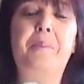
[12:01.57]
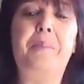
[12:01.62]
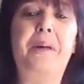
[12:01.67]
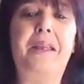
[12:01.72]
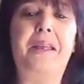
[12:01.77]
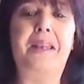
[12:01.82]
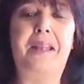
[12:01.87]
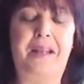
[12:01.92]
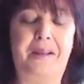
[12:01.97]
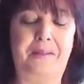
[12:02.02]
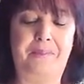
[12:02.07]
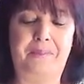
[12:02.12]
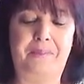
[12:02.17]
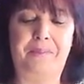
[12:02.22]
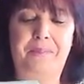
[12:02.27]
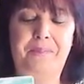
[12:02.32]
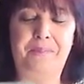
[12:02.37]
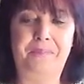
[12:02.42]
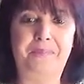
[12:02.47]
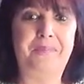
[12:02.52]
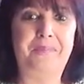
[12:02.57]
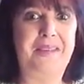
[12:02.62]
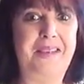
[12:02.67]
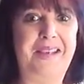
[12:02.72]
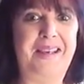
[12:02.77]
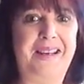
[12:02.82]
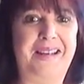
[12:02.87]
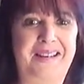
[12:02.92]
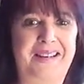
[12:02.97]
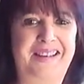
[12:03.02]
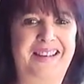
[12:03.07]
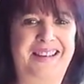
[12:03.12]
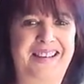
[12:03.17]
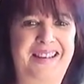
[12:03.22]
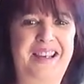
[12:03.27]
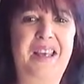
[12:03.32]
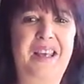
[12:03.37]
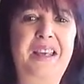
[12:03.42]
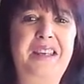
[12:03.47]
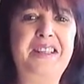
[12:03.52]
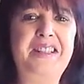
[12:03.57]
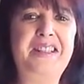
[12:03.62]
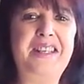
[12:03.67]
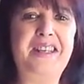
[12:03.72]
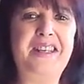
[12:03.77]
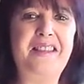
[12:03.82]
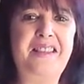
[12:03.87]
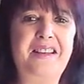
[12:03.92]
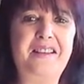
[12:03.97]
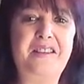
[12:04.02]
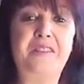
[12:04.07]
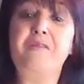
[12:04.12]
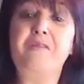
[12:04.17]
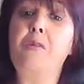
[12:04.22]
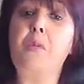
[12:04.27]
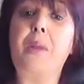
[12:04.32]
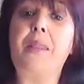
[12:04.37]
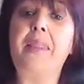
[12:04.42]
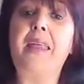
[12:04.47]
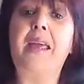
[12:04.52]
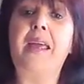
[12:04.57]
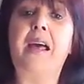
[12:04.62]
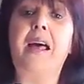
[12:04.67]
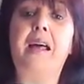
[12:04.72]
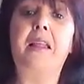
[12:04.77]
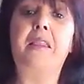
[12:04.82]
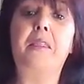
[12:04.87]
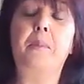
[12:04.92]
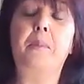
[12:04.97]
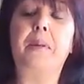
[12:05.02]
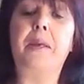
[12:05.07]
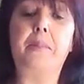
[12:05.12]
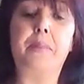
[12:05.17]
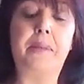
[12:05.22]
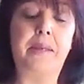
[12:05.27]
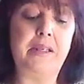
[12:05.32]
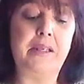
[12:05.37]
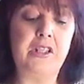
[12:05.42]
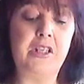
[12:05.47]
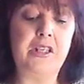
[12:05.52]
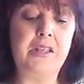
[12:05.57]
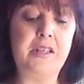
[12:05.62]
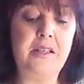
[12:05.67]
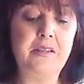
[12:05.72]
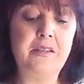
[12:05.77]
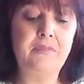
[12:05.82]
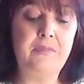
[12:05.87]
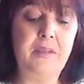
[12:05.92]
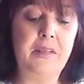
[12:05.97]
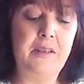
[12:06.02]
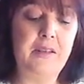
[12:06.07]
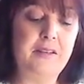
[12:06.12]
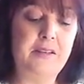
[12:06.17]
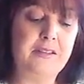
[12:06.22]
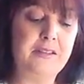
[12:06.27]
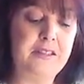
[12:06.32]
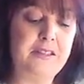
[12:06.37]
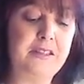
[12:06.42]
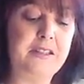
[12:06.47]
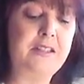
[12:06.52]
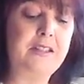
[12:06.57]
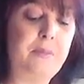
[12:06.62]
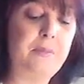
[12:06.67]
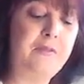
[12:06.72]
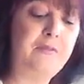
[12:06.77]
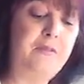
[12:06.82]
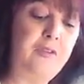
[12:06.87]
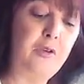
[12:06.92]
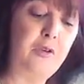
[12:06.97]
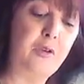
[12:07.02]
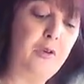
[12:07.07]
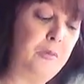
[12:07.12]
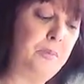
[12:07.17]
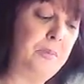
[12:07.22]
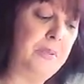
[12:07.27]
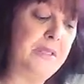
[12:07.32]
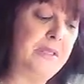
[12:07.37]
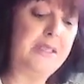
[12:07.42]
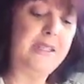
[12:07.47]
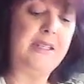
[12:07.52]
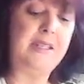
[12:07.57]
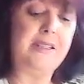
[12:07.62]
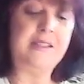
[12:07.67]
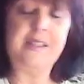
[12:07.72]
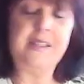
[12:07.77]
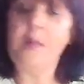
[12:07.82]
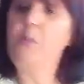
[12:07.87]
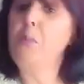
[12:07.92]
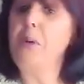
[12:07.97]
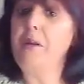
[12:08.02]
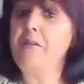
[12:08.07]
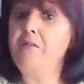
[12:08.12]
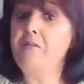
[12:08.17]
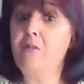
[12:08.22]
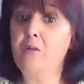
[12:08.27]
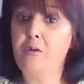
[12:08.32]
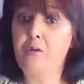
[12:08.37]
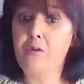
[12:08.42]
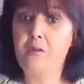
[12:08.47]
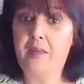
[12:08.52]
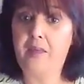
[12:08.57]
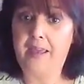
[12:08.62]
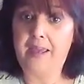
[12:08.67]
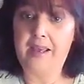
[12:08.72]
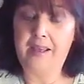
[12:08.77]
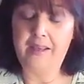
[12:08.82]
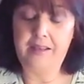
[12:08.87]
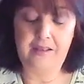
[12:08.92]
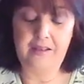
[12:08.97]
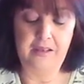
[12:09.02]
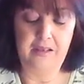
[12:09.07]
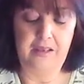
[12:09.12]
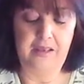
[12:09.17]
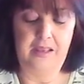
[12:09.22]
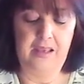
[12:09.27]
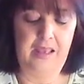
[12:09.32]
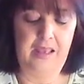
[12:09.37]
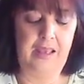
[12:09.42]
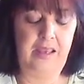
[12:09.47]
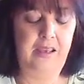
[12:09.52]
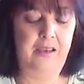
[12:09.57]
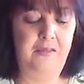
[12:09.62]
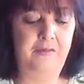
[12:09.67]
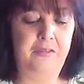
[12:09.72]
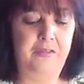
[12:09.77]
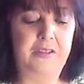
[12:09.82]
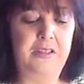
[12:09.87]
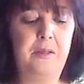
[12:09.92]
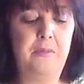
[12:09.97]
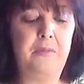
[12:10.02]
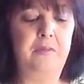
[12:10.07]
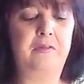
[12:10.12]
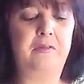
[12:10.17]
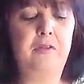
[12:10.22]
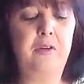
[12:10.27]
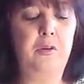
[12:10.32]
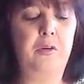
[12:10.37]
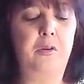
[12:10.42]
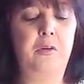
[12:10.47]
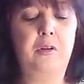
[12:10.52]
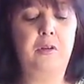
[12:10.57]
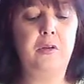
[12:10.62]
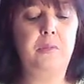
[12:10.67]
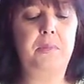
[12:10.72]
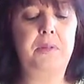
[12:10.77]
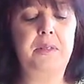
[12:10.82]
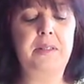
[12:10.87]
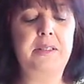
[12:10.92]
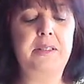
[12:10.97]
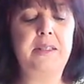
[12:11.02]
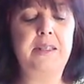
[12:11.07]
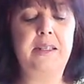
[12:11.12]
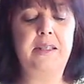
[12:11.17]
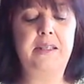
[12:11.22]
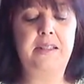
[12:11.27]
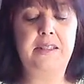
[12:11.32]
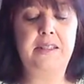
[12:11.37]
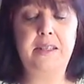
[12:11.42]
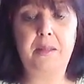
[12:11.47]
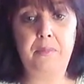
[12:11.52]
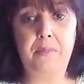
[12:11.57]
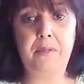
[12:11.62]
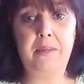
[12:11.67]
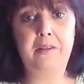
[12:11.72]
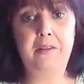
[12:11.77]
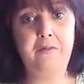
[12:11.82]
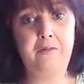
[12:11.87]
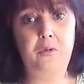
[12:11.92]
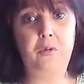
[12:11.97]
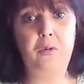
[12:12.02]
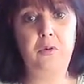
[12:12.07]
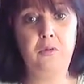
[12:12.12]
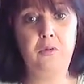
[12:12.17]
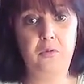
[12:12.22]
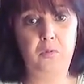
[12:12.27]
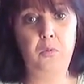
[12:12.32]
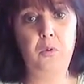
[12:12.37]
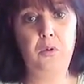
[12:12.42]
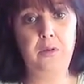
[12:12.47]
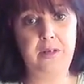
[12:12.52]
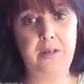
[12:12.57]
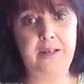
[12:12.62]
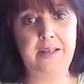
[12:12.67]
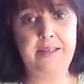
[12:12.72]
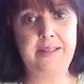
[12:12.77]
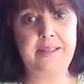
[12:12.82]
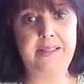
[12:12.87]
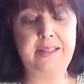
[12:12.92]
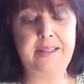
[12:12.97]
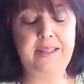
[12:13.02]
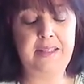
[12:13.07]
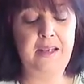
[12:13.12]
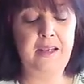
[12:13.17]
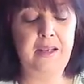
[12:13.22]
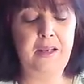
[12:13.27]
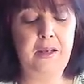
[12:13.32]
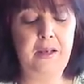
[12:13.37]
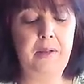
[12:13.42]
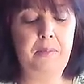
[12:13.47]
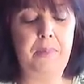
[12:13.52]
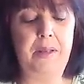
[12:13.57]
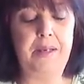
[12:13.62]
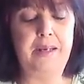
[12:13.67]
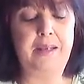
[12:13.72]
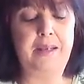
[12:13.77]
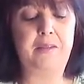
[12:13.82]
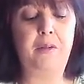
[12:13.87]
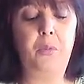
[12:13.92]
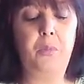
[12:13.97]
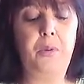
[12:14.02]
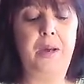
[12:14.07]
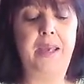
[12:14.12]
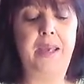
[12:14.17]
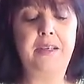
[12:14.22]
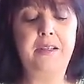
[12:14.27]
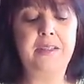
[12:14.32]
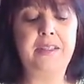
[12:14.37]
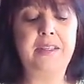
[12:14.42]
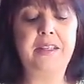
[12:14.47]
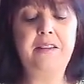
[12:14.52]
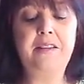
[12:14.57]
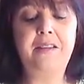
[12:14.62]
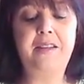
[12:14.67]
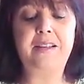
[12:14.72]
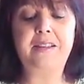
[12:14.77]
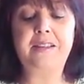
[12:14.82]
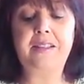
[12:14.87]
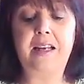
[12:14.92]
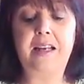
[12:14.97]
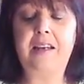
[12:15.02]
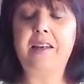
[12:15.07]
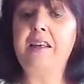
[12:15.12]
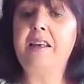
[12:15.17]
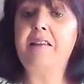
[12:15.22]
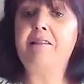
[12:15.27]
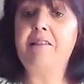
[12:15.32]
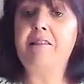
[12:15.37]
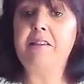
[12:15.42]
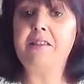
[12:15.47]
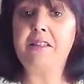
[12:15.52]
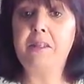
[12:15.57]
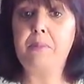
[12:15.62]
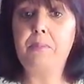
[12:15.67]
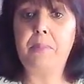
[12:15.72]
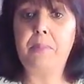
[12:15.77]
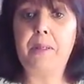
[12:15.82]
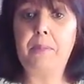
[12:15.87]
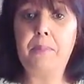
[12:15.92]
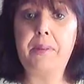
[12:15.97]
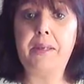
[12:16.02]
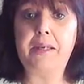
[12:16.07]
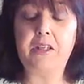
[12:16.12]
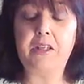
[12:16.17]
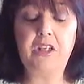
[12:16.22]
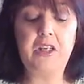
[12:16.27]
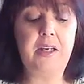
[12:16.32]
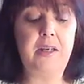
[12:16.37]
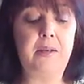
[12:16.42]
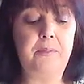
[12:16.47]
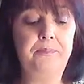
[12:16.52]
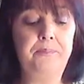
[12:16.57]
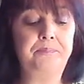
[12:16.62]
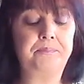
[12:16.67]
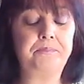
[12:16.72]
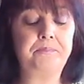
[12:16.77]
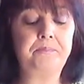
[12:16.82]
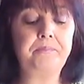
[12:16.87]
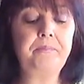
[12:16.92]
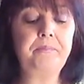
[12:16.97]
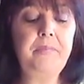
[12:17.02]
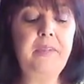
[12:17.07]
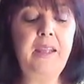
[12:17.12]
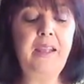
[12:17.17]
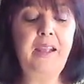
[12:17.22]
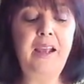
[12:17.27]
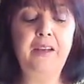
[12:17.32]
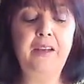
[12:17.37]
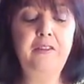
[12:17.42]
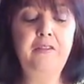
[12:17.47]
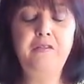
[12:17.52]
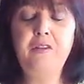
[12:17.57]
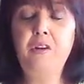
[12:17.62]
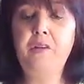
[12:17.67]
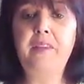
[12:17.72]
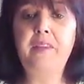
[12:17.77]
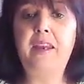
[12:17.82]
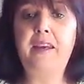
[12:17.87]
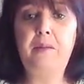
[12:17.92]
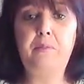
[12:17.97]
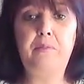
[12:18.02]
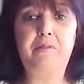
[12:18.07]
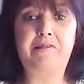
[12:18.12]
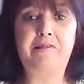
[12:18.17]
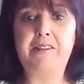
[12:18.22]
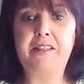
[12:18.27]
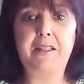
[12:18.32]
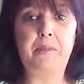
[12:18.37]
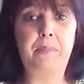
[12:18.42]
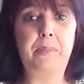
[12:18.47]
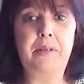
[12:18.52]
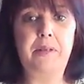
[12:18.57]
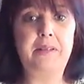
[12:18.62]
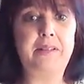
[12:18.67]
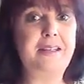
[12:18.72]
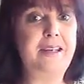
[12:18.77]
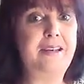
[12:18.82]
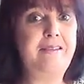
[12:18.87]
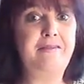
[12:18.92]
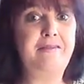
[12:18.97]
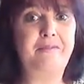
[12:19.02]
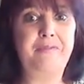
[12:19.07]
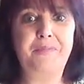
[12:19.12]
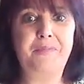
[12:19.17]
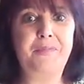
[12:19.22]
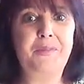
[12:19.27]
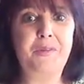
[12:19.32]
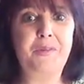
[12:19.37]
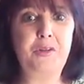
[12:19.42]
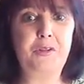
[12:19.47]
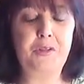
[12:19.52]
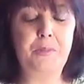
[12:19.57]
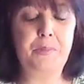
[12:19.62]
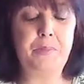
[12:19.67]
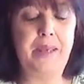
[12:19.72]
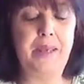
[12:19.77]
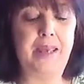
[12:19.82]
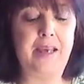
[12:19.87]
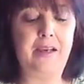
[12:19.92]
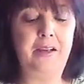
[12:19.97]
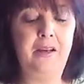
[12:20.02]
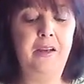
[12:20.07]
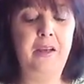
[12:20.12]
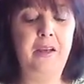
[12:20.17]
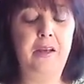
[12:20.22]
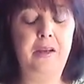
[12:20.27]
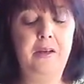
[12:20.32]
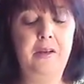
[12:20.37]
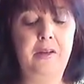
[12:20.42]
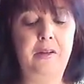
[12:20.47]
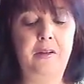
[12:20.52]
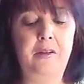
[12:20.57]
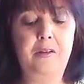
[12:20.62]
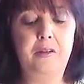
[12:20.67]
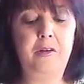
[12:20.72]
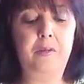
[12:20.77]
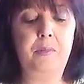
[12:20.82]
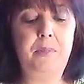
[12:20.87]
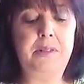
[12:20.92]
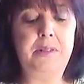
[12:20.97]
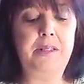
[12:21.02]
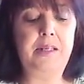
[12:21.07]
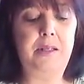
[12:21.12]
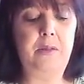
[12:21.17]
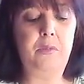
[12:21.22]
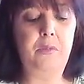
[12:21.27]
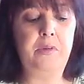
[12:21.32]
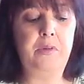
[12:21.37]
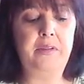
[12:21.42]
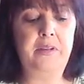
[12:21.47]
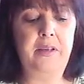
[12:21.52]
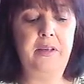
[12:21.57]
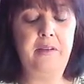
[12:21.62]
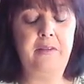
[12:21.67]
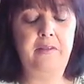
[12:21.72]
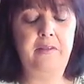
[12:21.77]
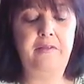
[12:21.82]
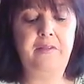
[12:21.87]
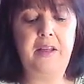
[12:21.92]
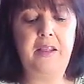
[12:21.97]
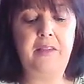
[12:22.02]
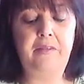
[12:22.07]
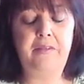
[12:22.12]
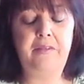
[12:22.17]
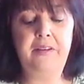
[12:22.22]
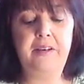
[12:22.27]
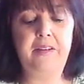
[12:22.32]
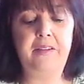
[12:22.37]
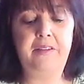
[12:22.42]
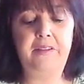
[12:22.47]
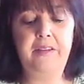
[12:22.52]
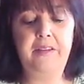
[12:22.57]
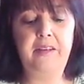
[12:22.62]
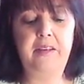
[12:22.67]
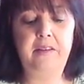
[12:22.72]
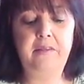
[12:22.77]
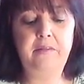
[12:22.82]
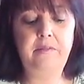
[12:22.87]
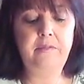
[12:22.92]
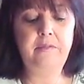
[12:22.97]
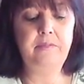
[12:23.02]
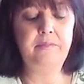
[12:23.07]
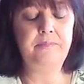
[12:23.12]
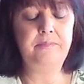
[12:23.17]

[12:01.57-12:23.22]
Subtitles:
But yeah, seeing things for what they are, the bigger picture. Some of you could be seeing someone for who they are, and for some of you it could be seeing something for what it is. But either way, you're seeing things clear. It's a bigger picture, and you've got that Emperor stability, got your back. Could be dealing with a father figure there.